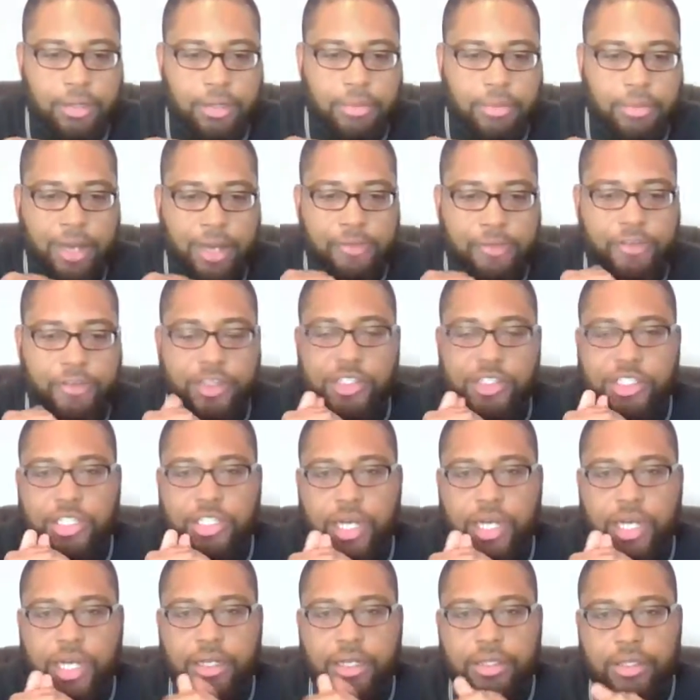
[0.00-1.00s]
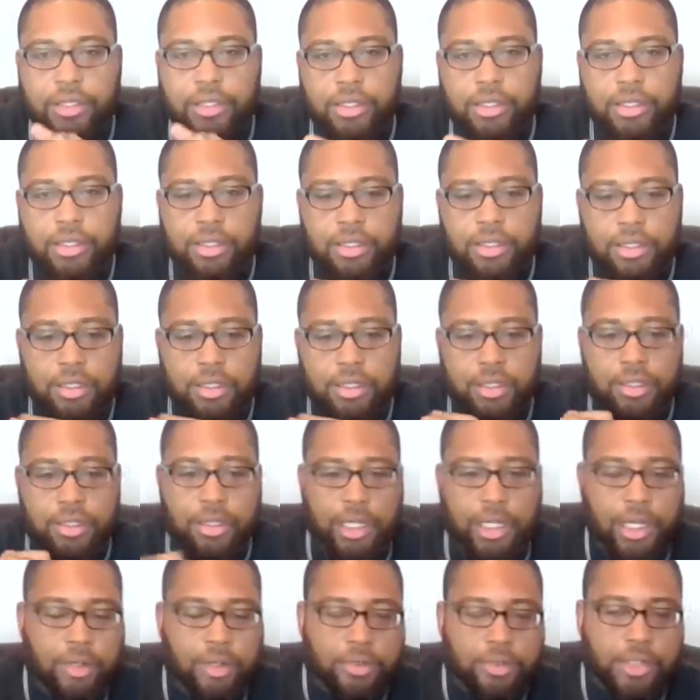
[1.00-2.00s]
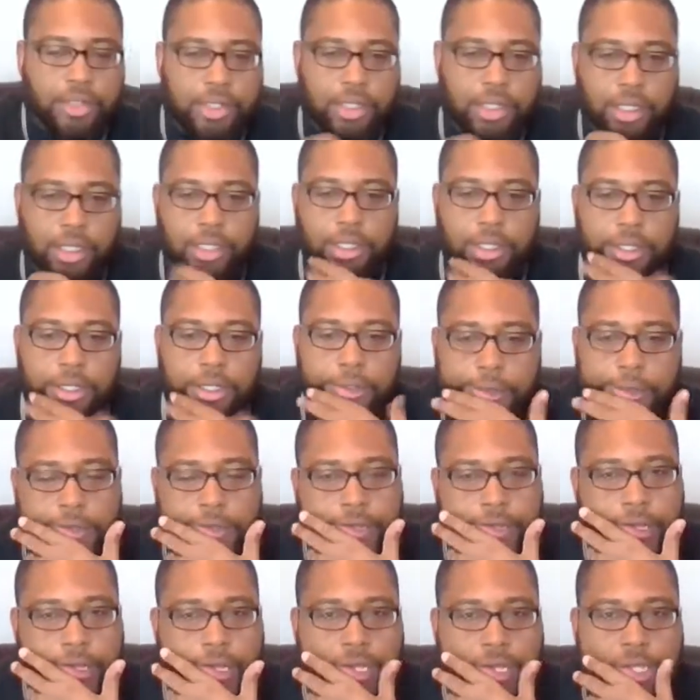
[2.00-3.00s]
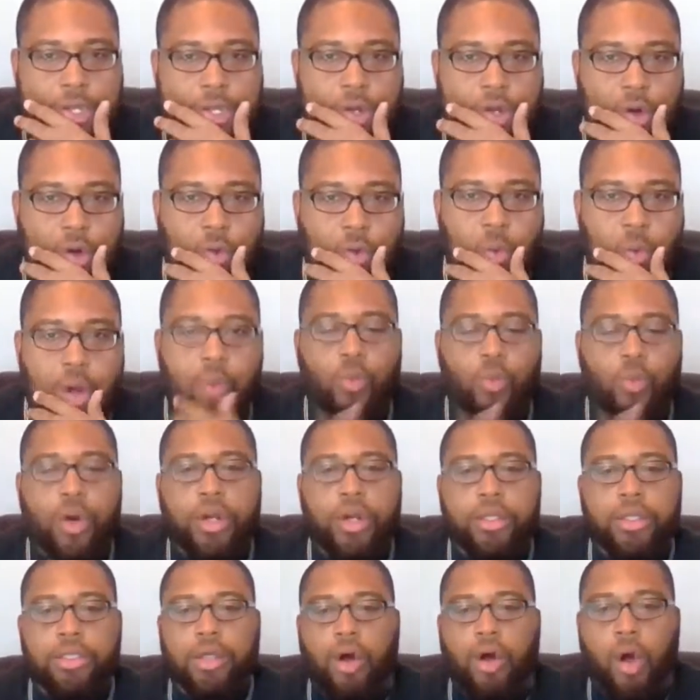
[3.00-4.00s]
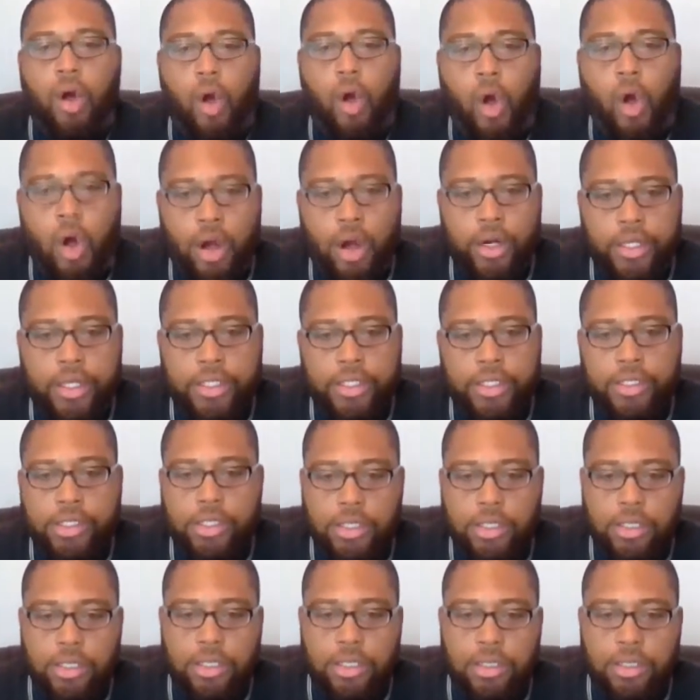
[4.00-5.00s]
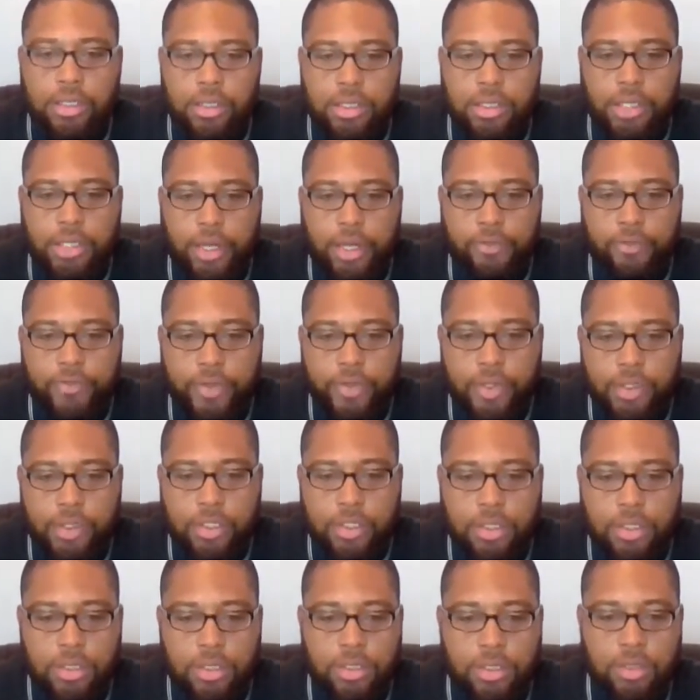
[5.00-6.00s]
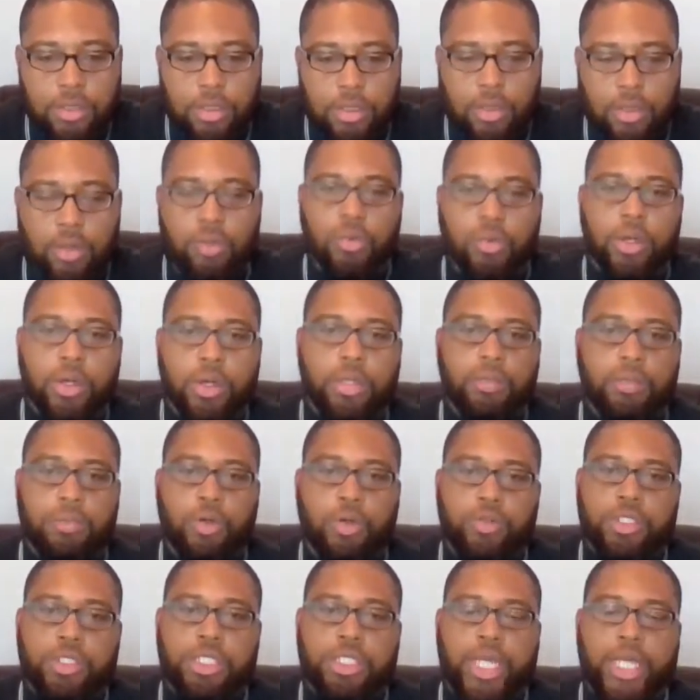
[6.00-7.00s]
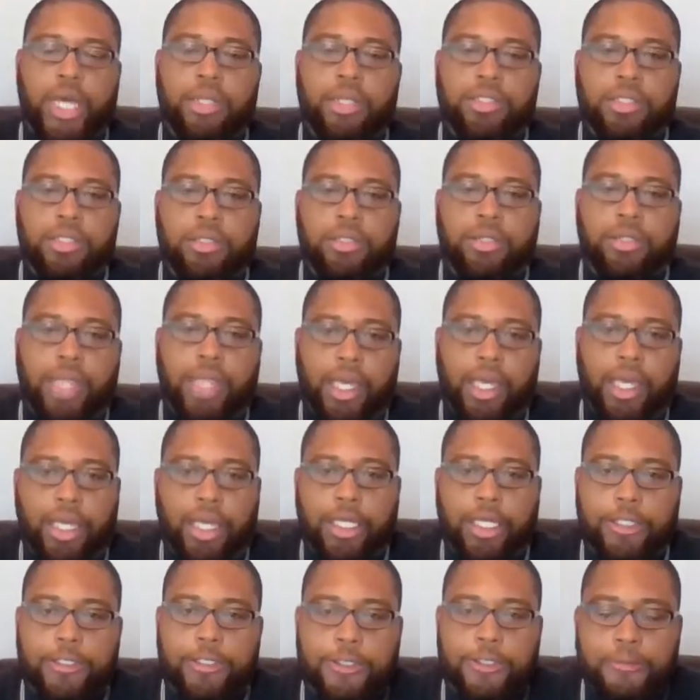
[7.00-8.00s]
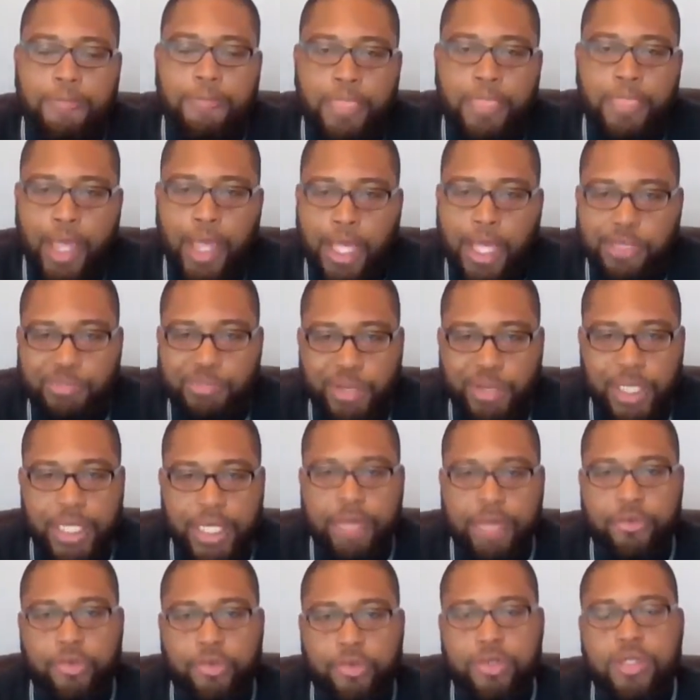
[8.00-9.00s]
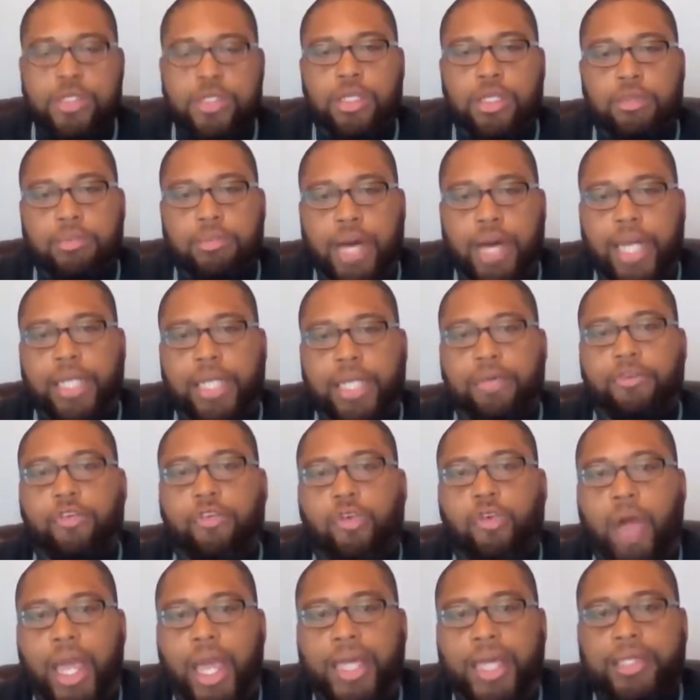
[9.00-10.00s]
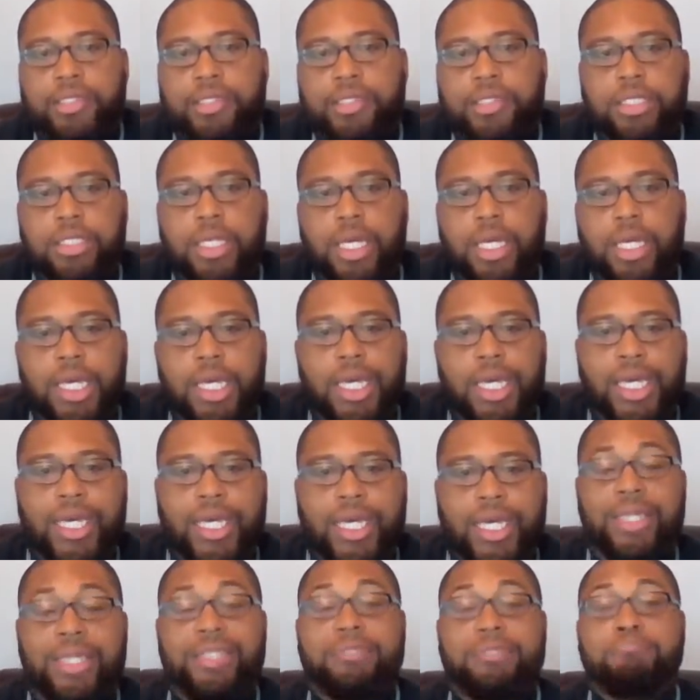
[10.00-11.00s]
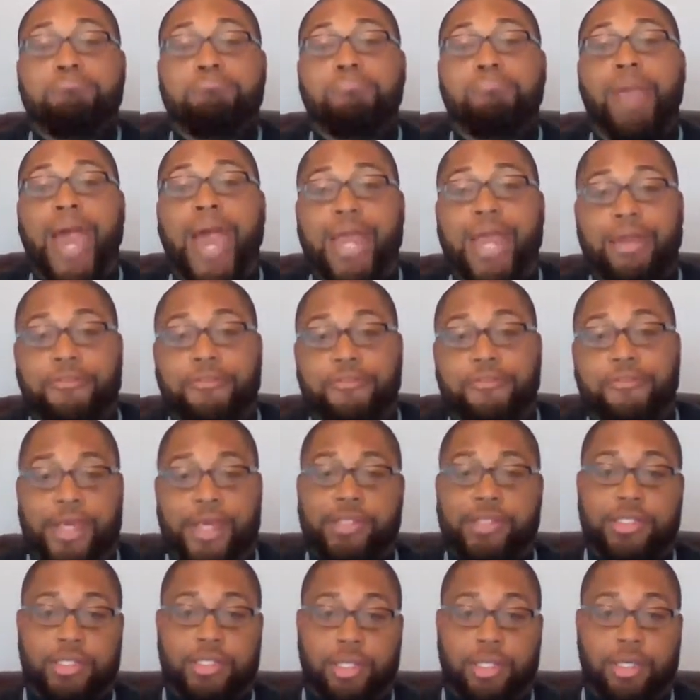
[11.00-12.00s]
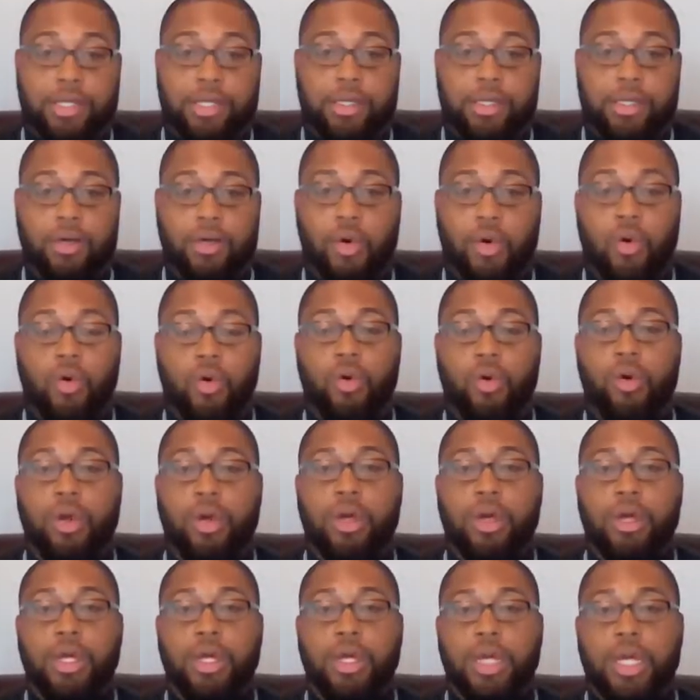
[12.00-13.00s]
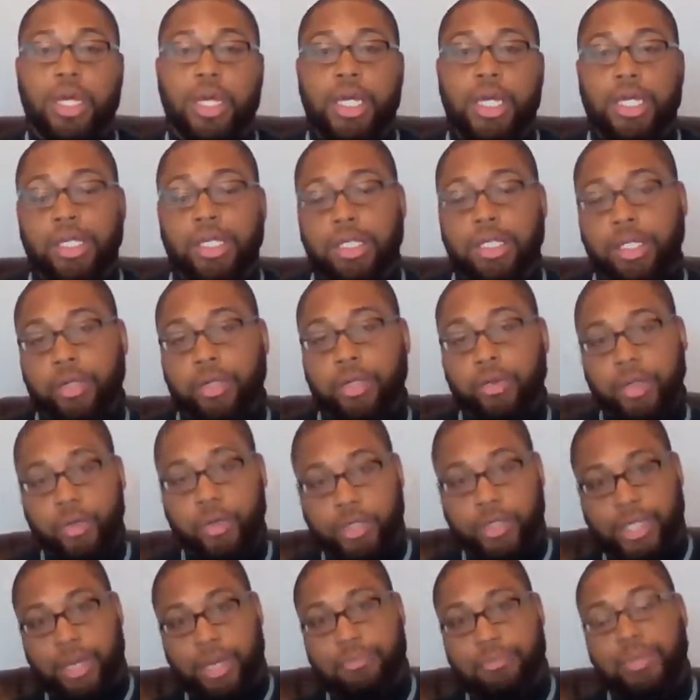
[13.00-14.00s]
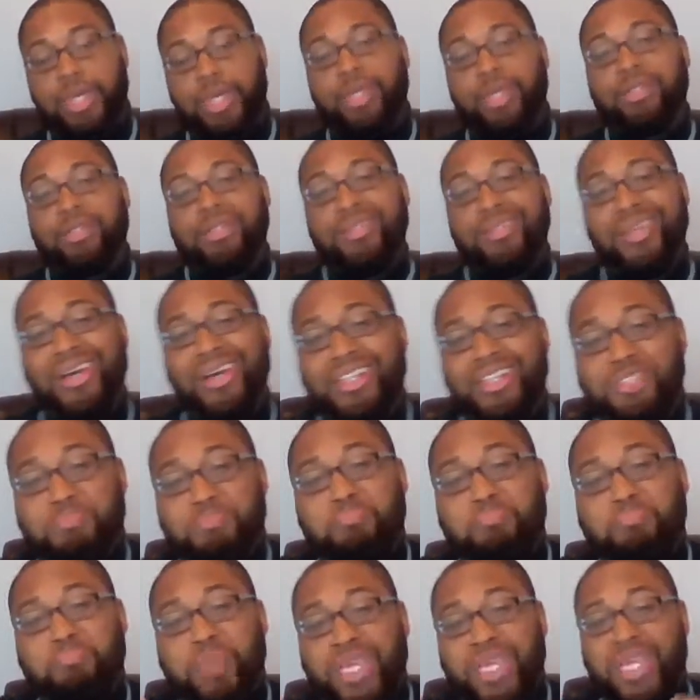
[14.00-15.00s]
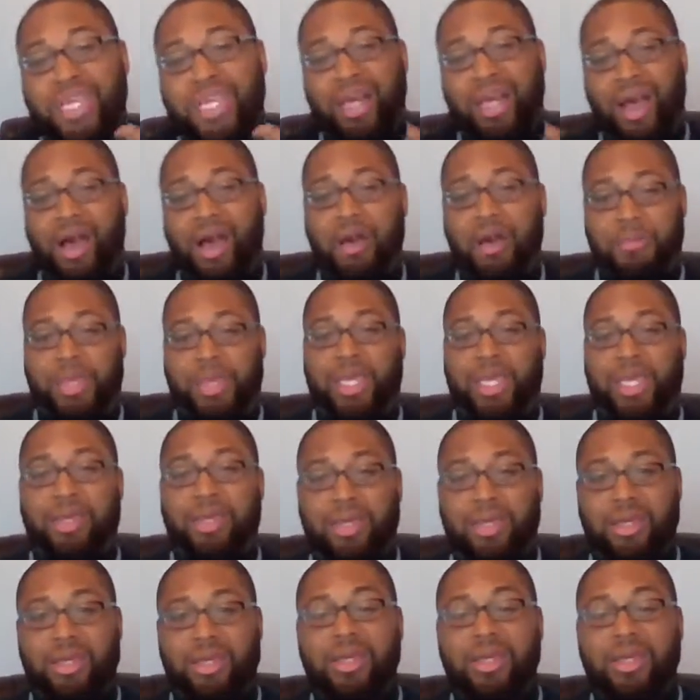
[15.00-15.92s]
Manifest, Jonathan Nelson. You know, one of the hardest, toughest, you know, one of the most challenging things as believers in the body of Christ is manifesting, or literally what that means is us becoming